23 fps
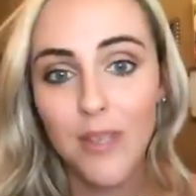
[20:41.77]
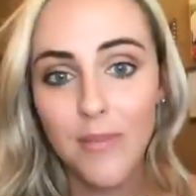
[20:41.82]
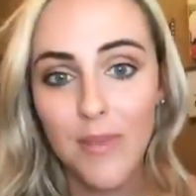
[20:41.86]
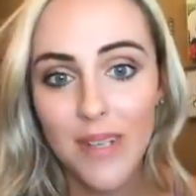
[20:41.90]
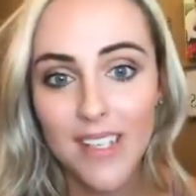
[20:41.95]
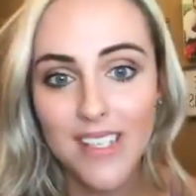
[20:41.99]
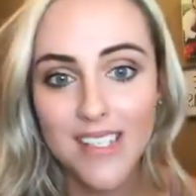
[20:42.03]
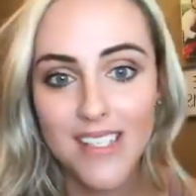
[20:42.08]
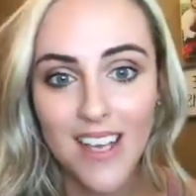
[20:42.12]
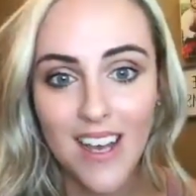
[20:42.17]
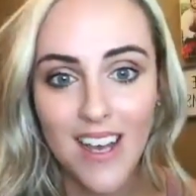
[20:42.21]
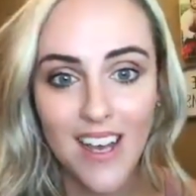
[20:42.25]

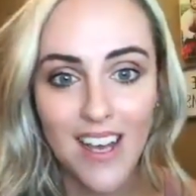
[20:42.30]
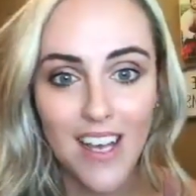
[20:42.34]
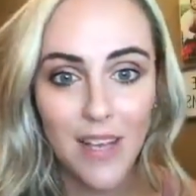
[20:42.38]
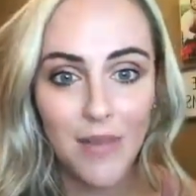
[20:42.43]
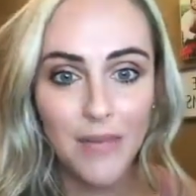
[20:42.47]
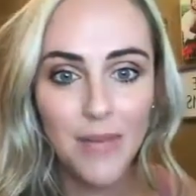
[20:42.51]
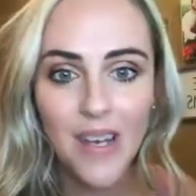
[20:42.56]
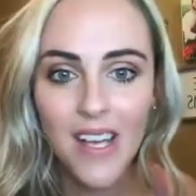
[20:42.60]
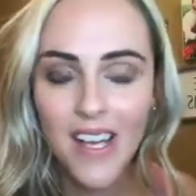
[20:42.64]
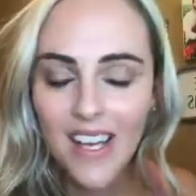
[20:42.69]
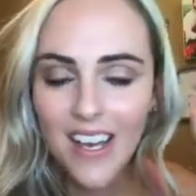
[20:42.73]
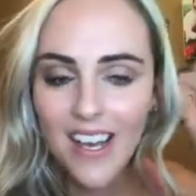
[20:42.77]
limited
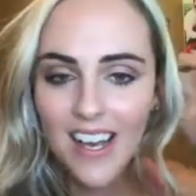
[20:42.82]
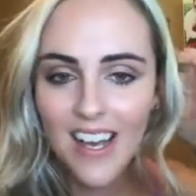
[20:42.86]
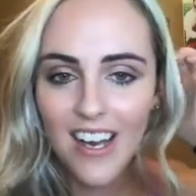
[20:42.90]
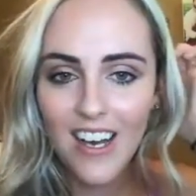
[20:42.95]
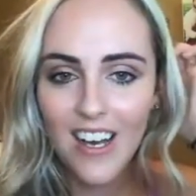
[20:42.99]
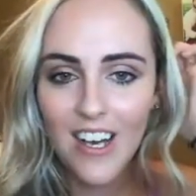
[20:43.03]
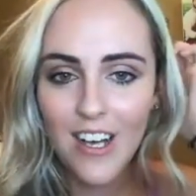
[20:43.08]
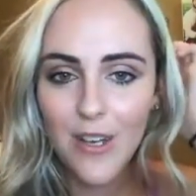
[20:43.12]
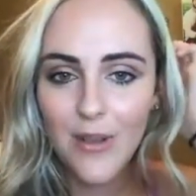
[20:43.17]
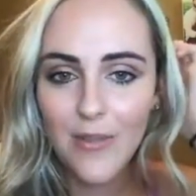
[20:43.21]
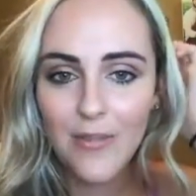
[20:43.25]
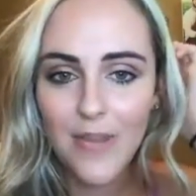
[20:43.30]
time,
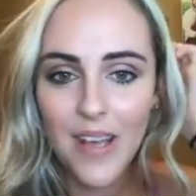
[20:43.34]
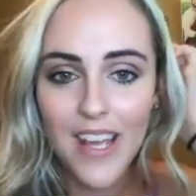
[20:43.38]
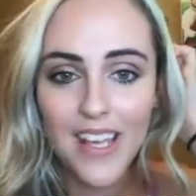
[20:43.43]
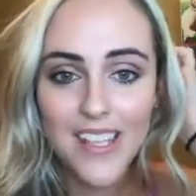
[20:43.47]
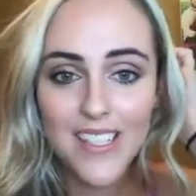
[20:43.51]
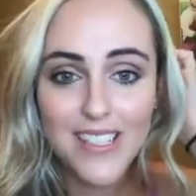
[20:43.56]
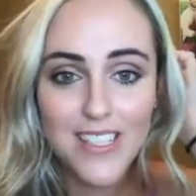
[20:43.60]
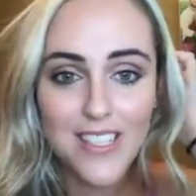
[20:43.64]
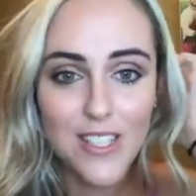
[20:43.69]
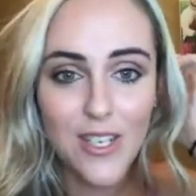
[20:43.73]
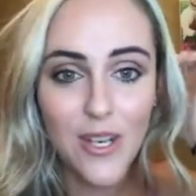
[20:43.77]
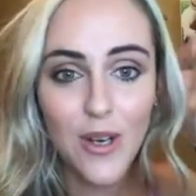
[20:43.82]

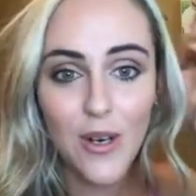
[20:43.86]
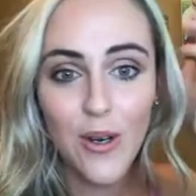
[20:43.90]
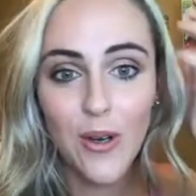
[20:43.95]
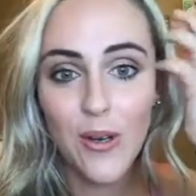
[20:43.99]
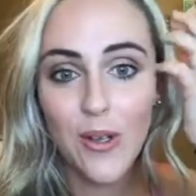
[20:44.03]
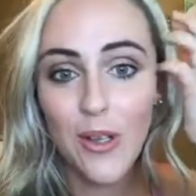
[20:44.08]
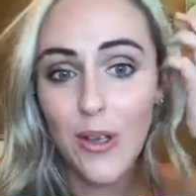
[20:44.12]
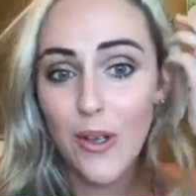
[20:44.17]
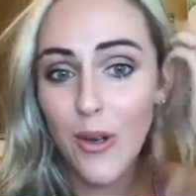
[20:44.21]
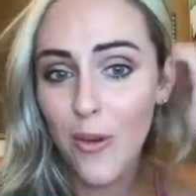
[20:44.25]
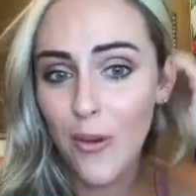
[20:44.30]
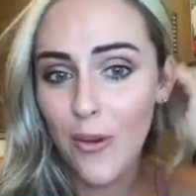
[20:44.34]
and so
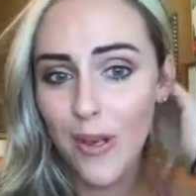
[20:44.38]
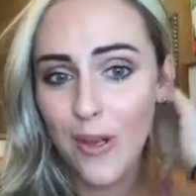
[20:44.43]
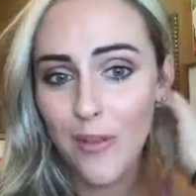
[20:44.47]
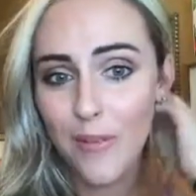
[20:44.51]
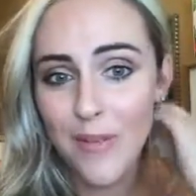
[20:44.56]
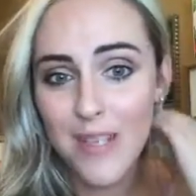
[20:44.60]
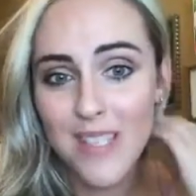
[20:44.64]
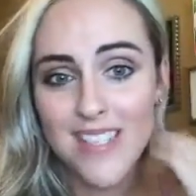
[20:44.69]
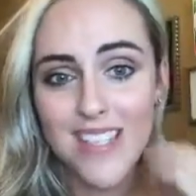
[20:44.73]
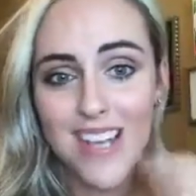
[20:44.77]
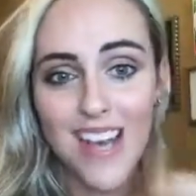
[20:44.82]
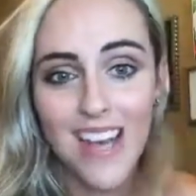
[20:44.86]
you don't want to
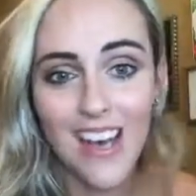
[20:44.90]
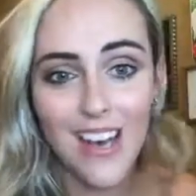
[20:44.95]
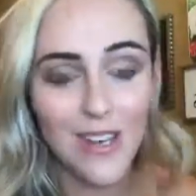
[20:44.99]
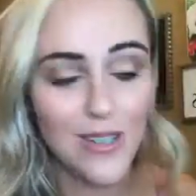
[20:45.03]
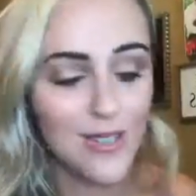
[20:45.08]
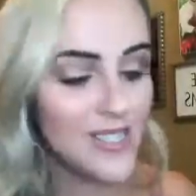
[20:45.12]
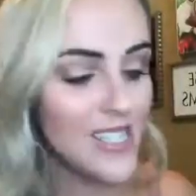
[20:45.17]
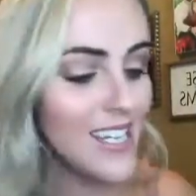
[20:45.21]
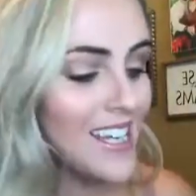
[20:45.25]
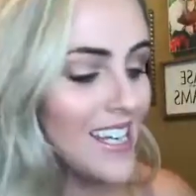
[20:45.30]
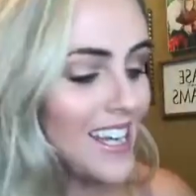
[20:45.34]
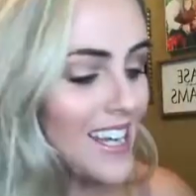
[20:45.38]
miss
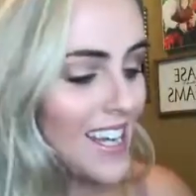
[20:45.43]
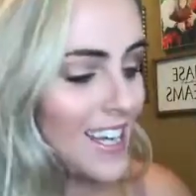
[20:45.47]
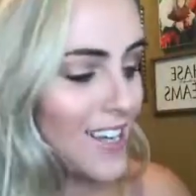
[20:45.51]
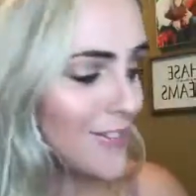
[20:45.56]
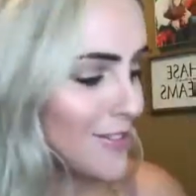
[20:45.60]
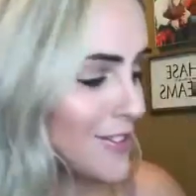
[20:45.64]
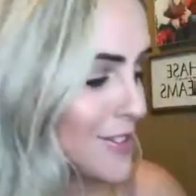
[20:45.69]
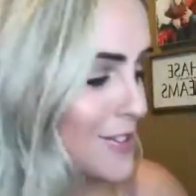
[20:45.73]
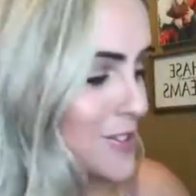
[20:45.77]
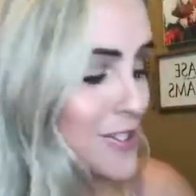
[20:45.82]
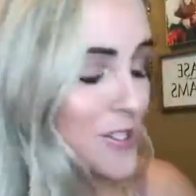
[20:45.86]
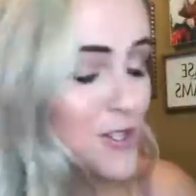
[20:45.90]
out.
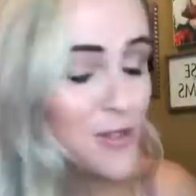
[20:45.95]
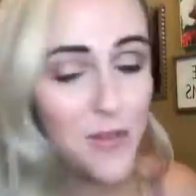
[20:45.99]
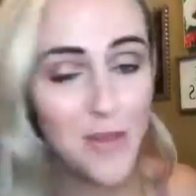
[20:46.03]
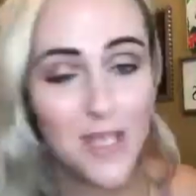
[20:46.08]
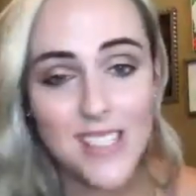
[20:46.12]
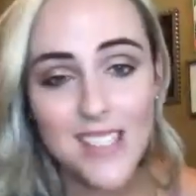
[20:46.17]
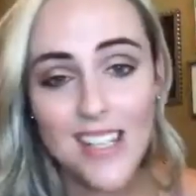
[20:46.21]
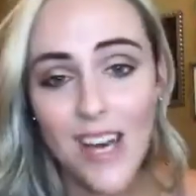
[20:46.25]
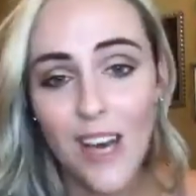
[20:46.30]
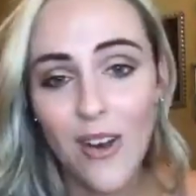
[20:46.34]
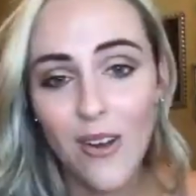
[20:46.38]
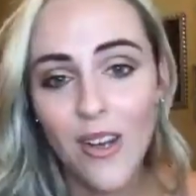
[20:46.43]
If you do
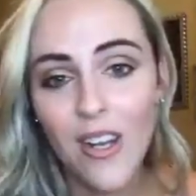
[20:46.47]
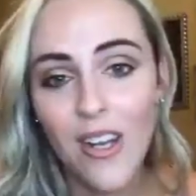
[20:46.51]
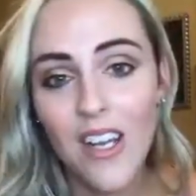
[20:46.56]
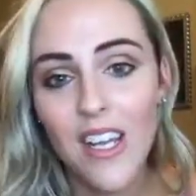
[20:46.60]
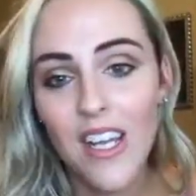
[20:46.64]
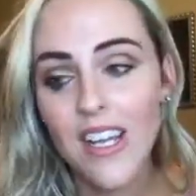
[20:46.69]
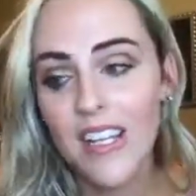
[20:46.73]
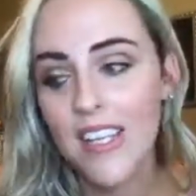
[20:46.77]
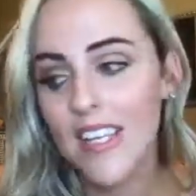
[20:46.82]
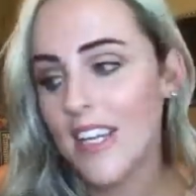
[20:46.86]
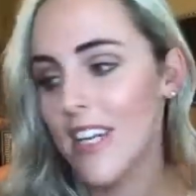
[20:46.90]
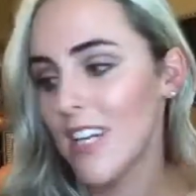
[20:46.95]
miss out on
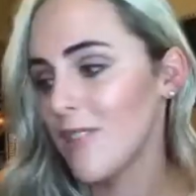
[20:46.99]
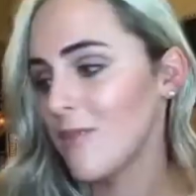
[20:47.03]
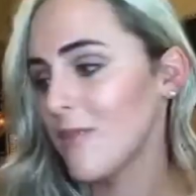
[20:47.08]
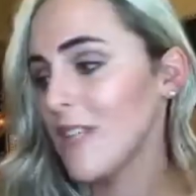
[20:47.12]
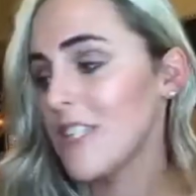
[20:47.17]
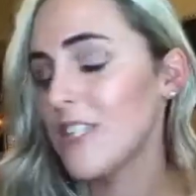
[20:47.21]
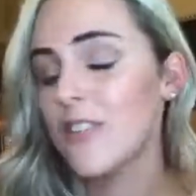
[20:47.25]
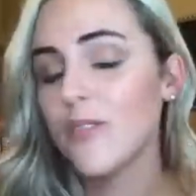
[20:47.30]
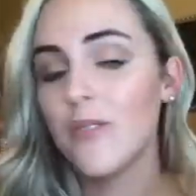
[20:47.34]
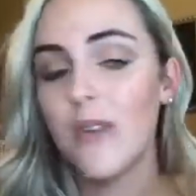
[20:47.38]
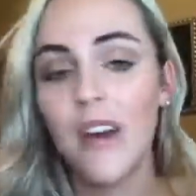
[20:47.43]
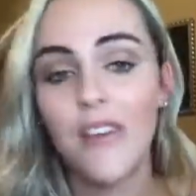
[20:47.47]
it,
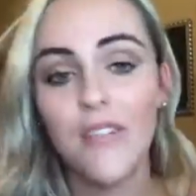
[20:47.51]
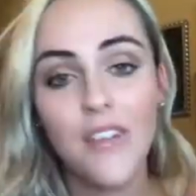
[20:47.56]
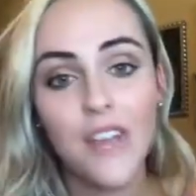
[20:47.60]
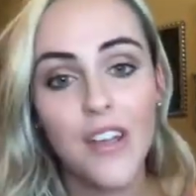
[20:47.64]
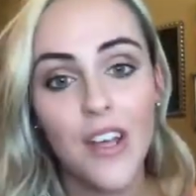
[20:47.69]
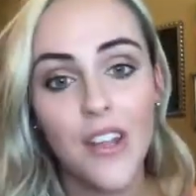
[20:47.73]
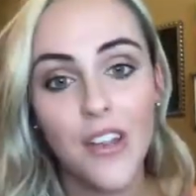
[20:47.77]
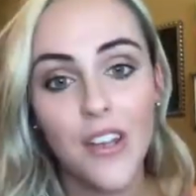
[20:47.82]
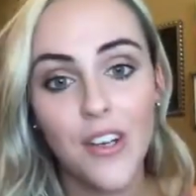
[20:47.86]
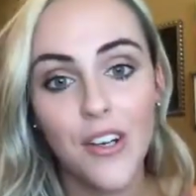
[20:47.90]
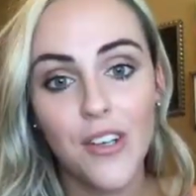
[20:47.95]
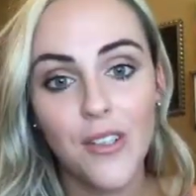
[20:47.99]
we do have
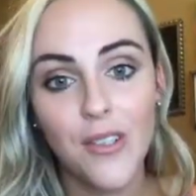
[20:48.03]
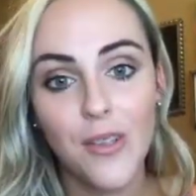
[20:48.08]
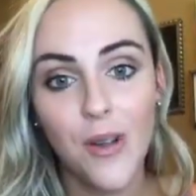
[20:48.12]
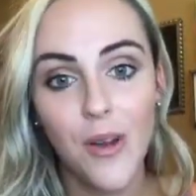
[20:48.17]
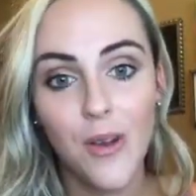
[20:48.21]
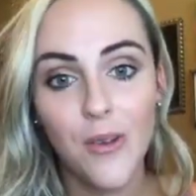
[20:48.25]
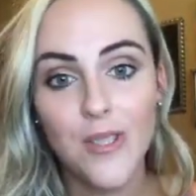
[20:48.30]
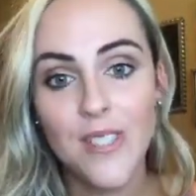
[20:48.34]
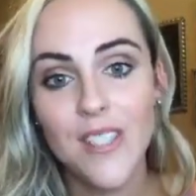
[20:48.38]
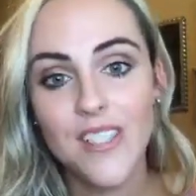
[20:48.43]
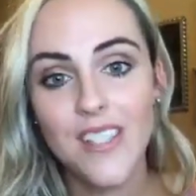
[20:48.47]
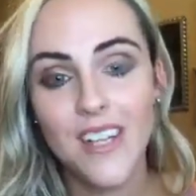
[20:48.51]
another
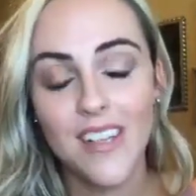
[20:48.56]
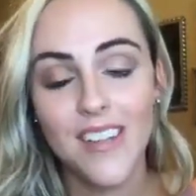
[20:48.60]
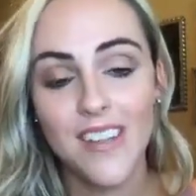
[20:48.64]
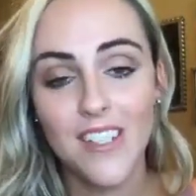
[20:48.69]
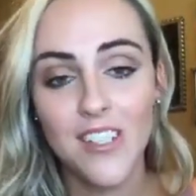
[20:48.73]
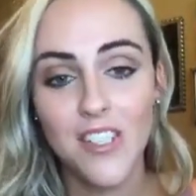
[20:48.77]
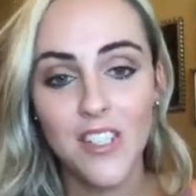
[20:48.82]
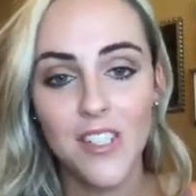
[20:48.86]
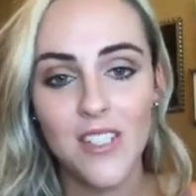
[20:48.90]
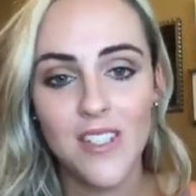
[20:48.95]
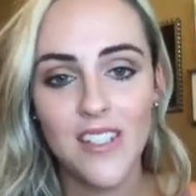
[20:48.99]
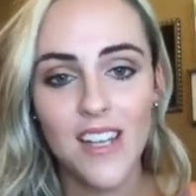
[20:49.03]
glow stick
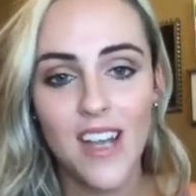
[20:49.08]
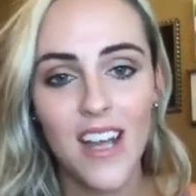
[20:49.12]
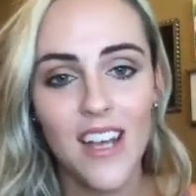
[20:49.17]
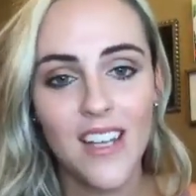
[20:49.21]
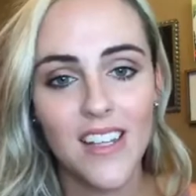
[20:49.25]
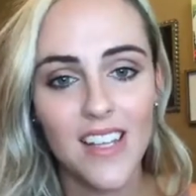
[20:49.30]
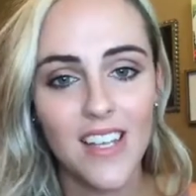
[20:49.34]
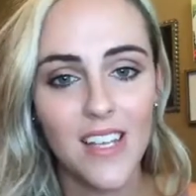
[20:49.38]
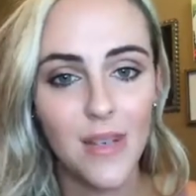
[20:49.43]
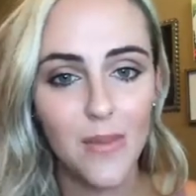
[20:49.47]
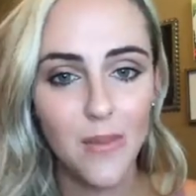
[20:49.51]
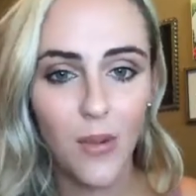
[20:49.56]
that's just a
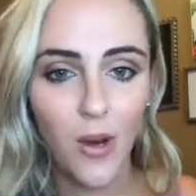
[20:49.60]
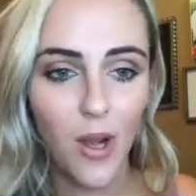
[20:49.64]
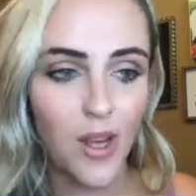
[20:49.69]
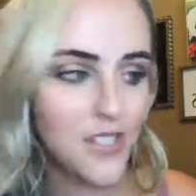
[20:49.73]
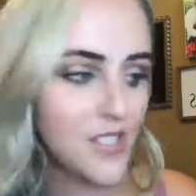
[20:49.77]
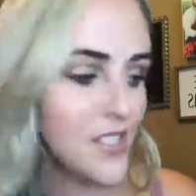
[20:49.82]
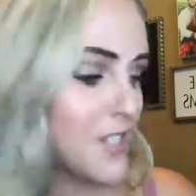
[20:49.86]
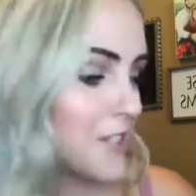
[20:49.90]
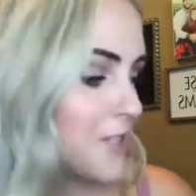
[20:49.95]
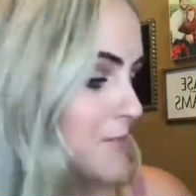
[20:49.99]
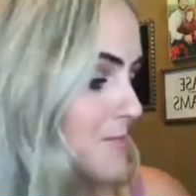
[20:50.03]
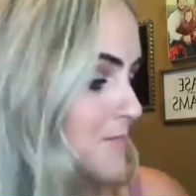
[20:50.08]
highlight and
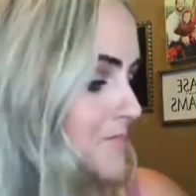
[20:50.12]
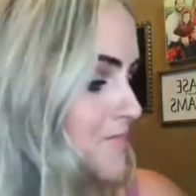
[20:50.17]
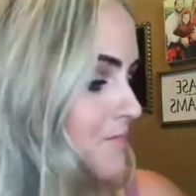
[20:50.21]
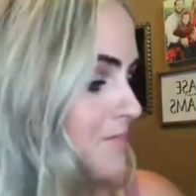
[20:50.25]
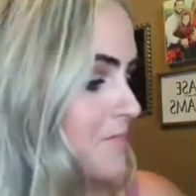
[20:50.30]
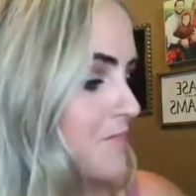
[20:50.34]
bronzer.